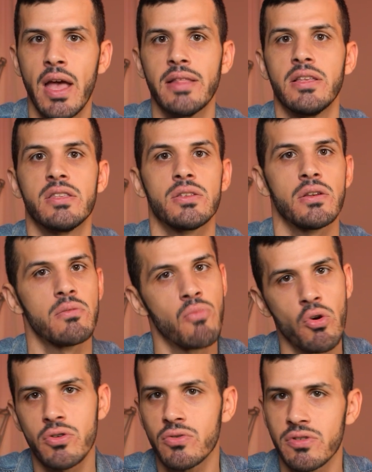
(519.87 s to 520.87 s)
and it's
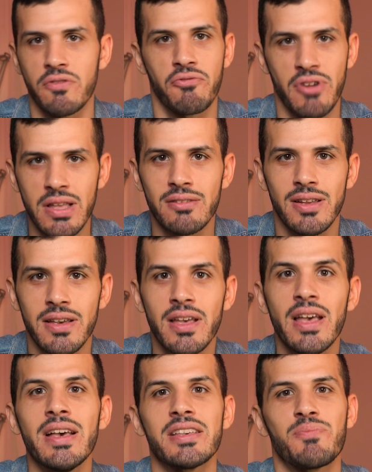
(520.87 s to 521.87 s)
more user-friendly,
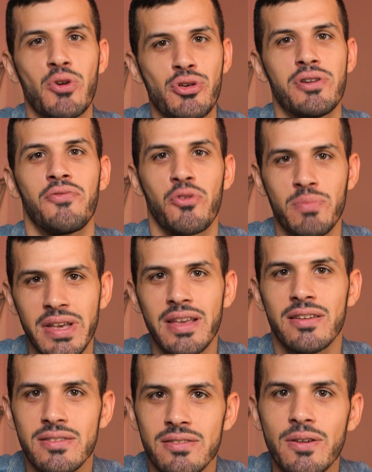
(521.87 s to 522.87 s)
especially for
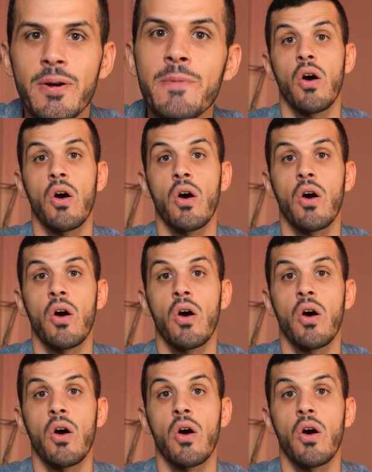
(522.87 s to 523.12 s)
beginners.